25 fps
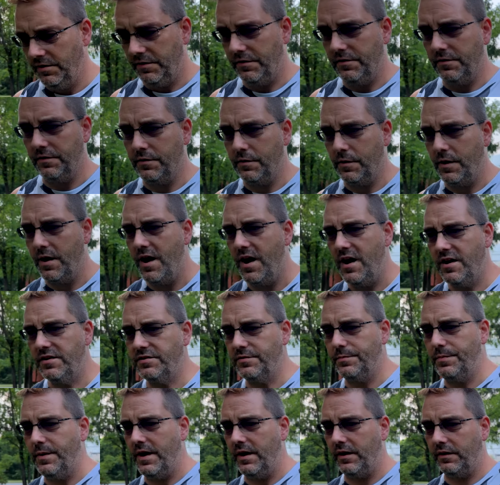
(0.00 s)
the
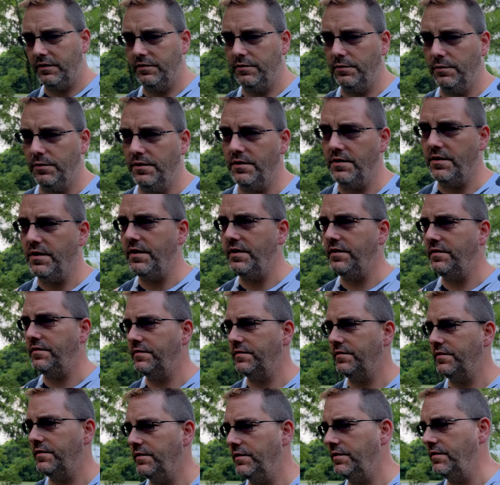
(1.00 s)
grass back to a
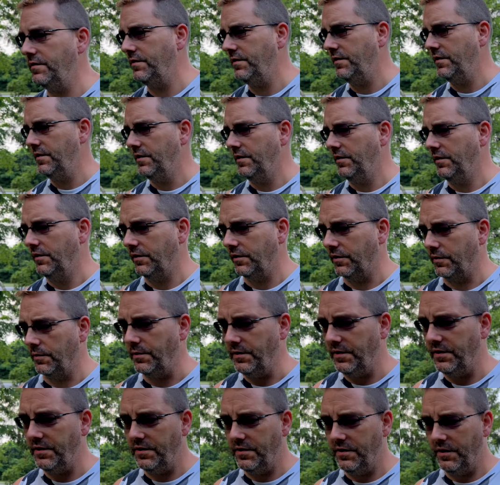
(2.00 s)
nice
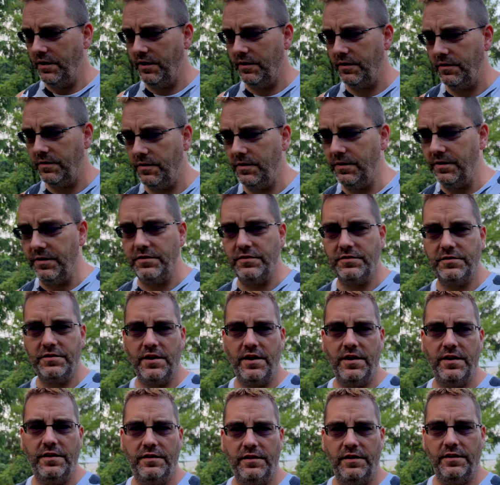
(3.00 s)
green color, and it's
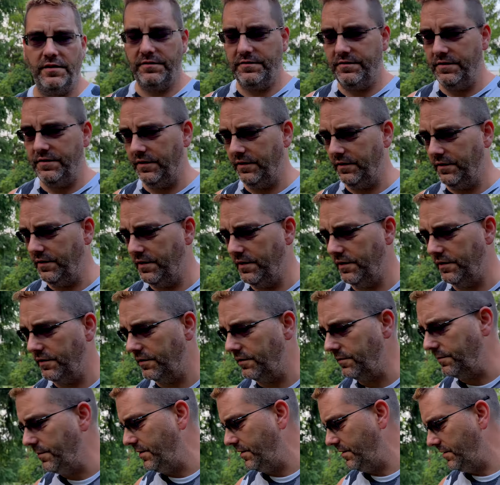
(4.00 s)
kind of like filling in a
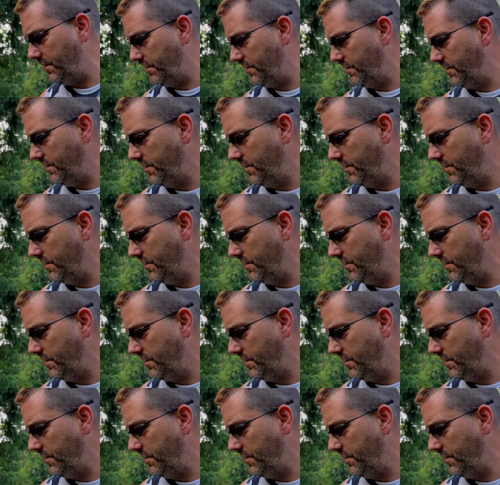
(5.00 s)
little bit